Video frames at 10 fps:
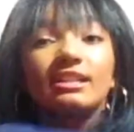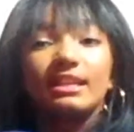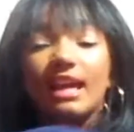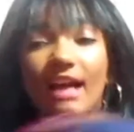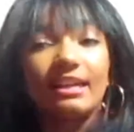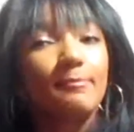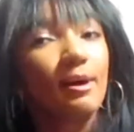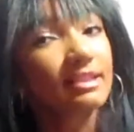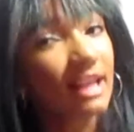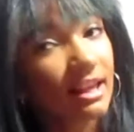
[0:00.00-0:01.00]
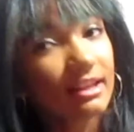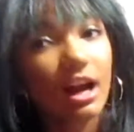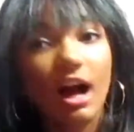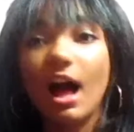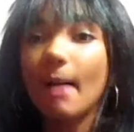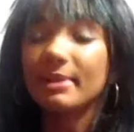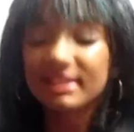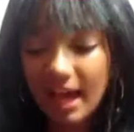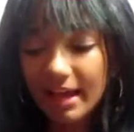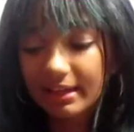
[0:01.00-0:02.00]
see, I keep on telling y'all I'm a
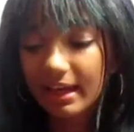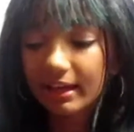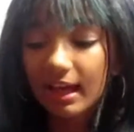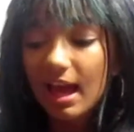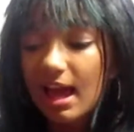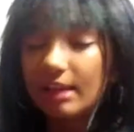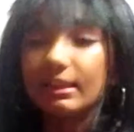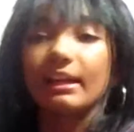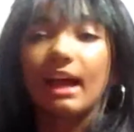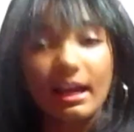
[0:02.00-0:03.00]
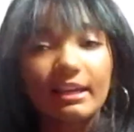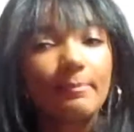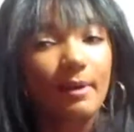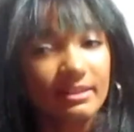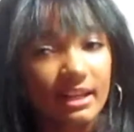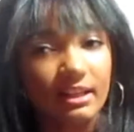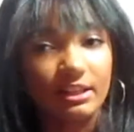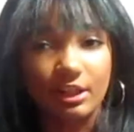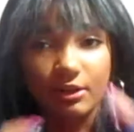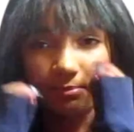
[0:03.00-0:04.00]
psychic. Like, I keep on
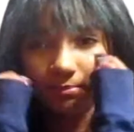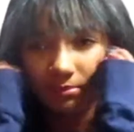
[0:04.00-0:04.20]
telling you.